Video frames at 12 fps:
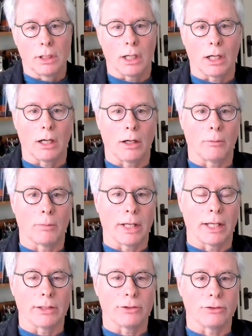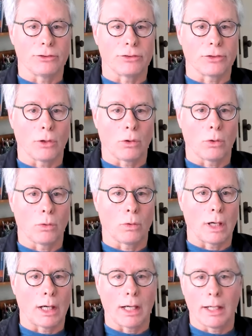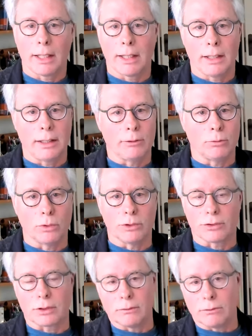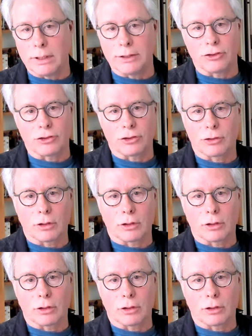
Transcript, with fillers: Um, and so I was convinced,